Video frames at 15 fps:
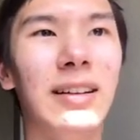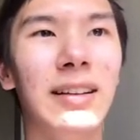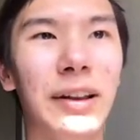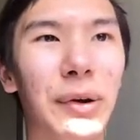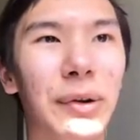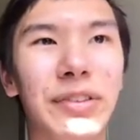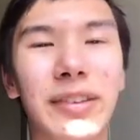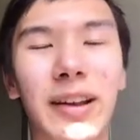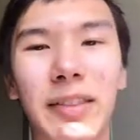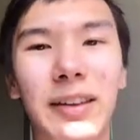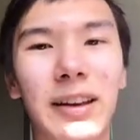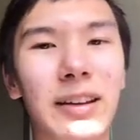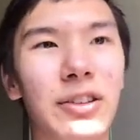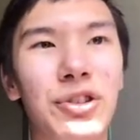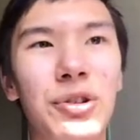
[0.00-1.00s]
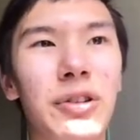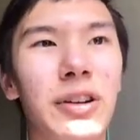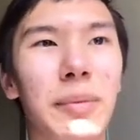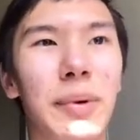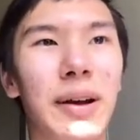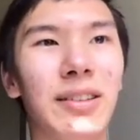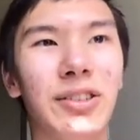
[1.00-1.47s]
There's nothing to
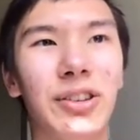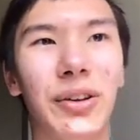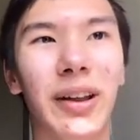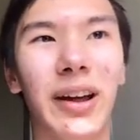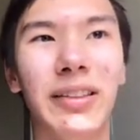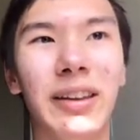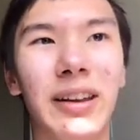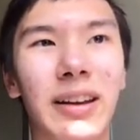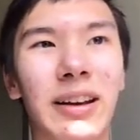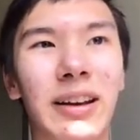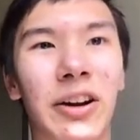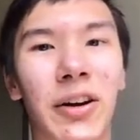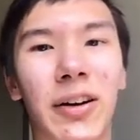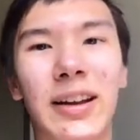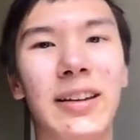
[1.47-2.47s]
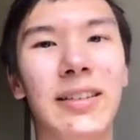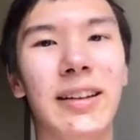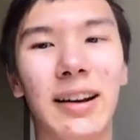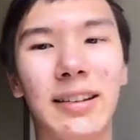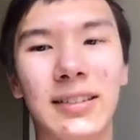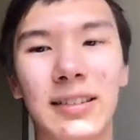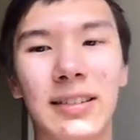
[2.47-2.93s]
commit, so nothing in our
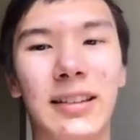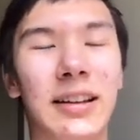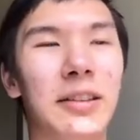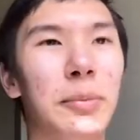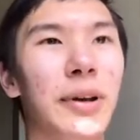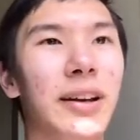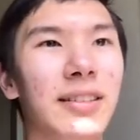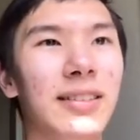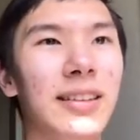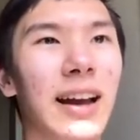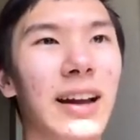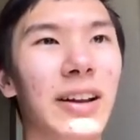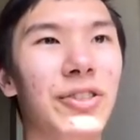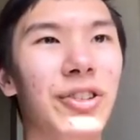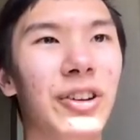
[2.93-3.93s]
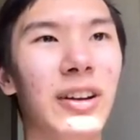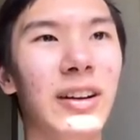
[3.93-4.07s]
index that's being staged.